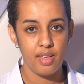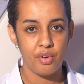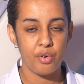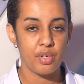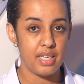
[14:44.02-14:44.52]

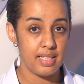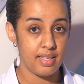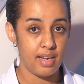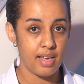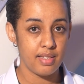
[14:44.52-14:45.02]
or
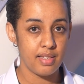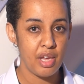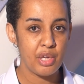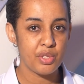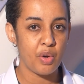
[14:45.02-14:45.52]
dizziness.
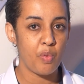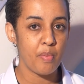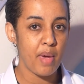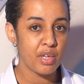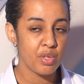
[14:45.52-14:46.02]
So we
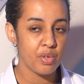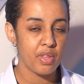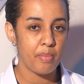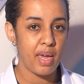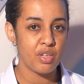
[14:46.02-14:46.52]
make sure
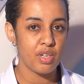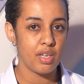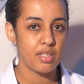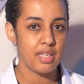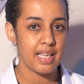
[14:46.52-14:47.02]
the
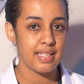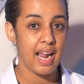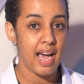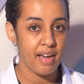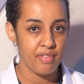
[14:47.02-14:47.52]
patient doesn't
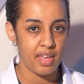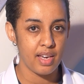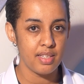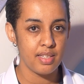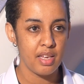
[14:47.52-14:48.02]
have
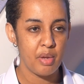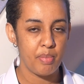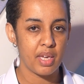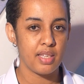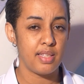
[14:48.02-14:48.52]
that
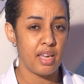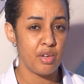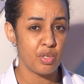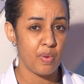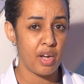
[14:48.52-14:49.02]
because they
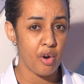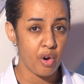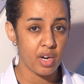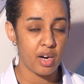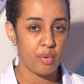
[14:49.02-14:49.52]
usually
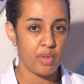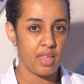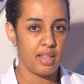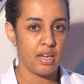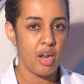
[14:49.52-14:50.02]
occur
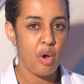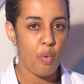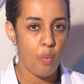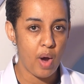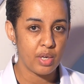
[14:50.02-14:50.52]
within
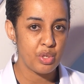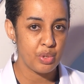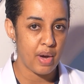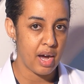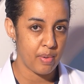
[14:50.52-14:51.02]

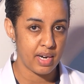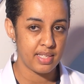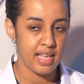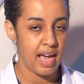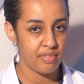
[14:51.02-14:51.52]
1-2
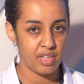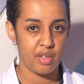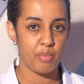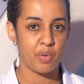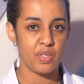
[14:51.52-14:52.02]
hours after
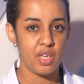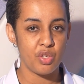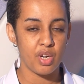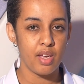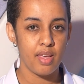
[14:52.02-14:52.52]
the
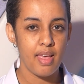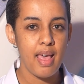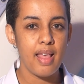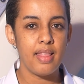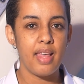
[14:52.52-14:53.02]
procedure.
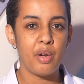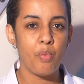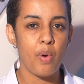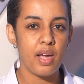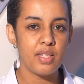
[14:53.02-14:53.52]
Then
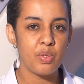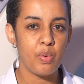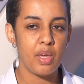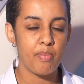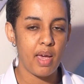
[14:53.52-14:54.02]
once
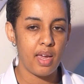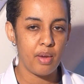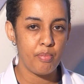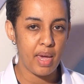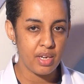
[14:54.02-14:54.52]
we
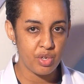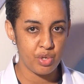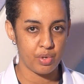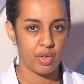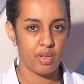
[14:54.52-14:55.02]
made
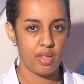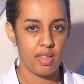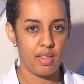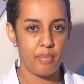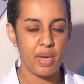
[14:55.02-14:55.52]
sure
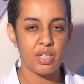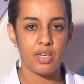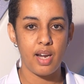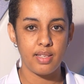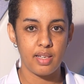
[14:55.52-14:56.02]
the
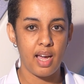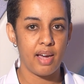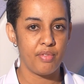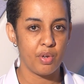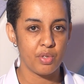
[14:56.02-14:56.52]
patient doesn't
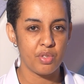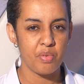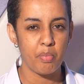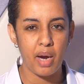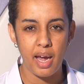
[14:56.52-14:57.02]
have those
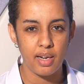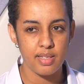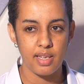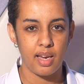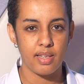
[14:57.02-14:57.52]
mild
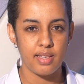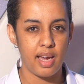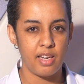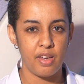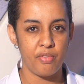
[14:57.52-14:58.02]

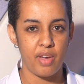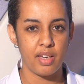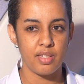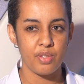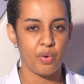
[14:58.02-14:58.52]
side
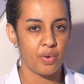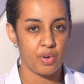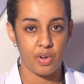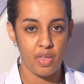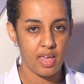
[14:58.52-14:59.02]
effects
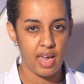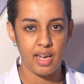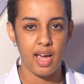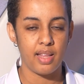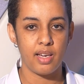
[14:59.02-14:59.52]
or
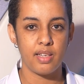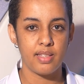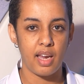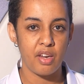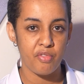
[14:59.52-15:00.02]
any other
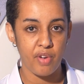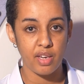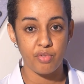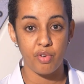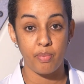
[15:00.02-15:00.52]
side
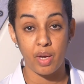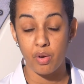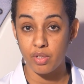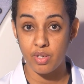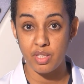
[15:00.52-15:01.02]
effect from the
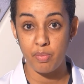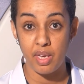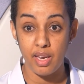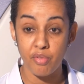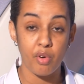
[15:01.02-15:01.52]
contrast
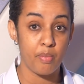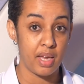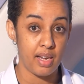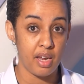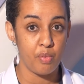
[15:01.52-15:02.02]
media, from the
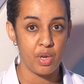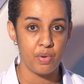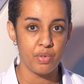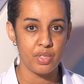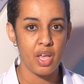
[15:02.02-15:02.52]
dye we
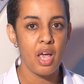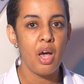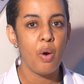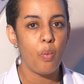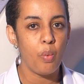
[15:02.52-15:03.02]
use,
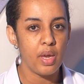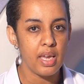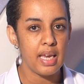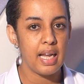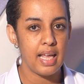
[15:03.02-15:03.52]

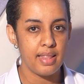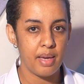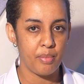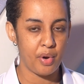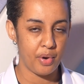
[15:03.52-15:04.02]
we let
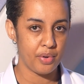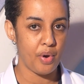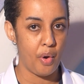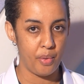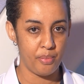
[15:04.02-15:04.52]
them go
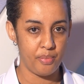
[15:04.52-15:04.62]
home.